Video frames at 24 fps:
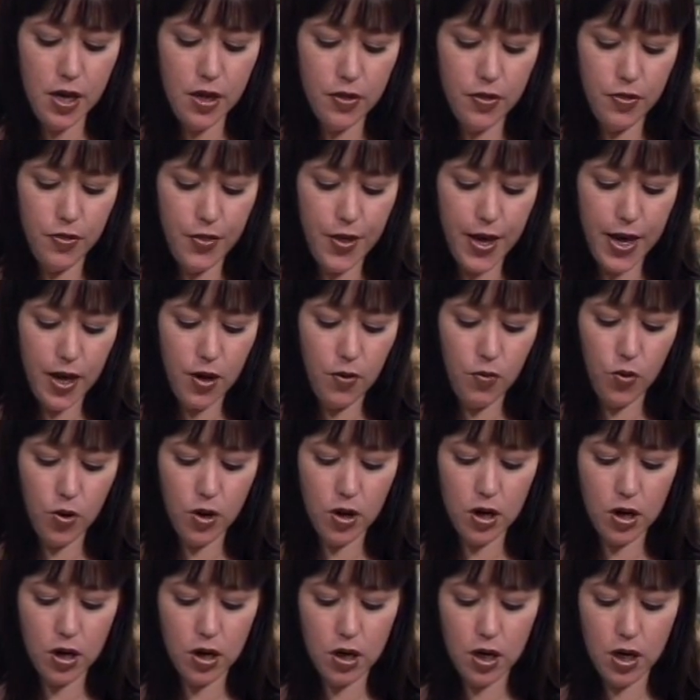
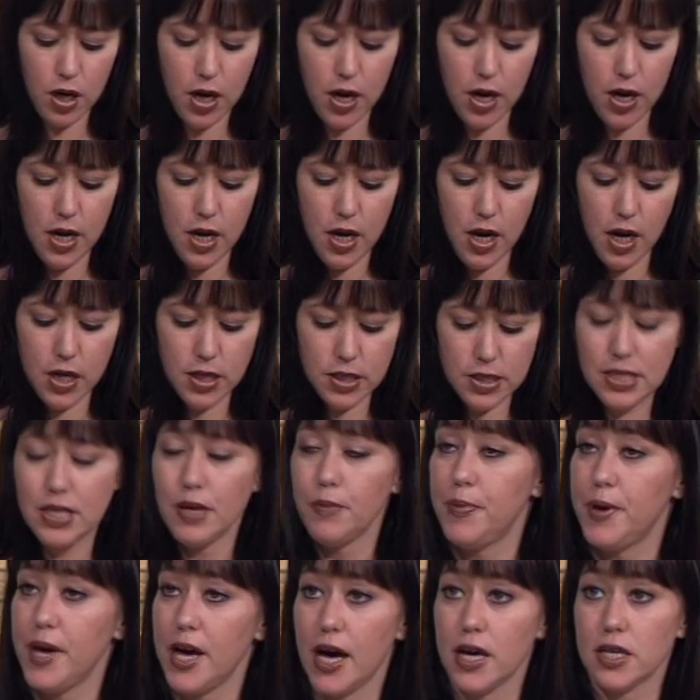CPS
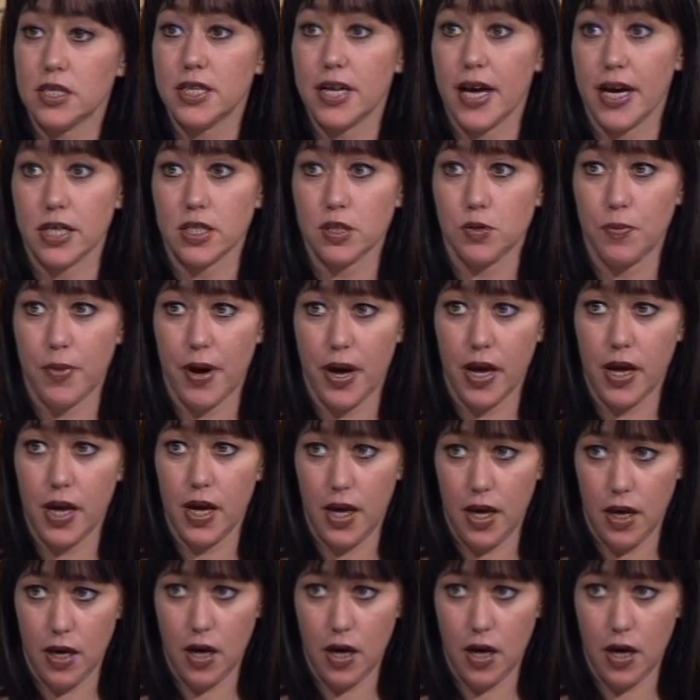asked my